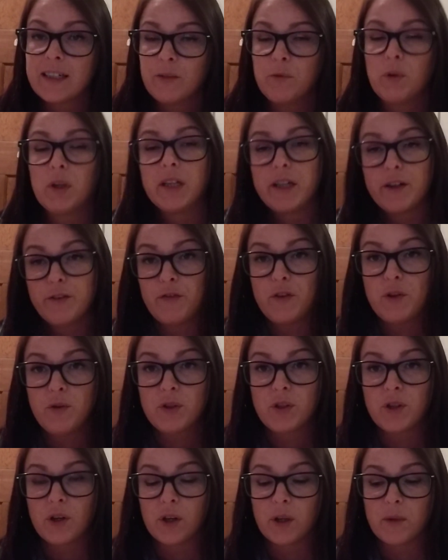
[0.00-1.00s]
well, in a few
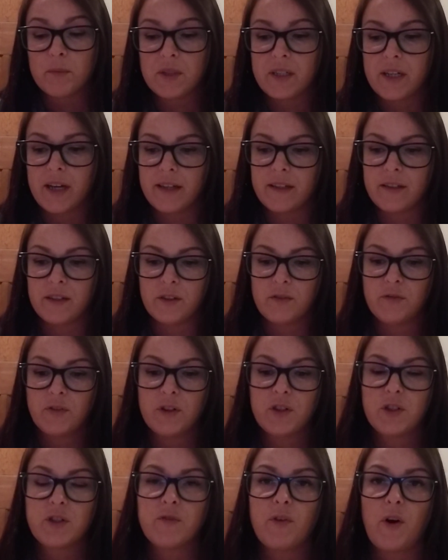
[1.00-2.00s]
circumstances.
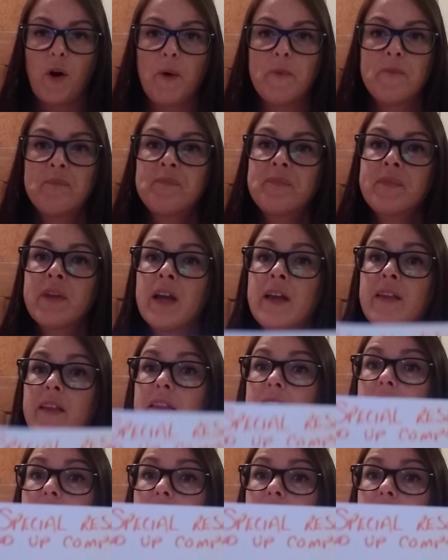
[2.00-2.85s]
First of all, that the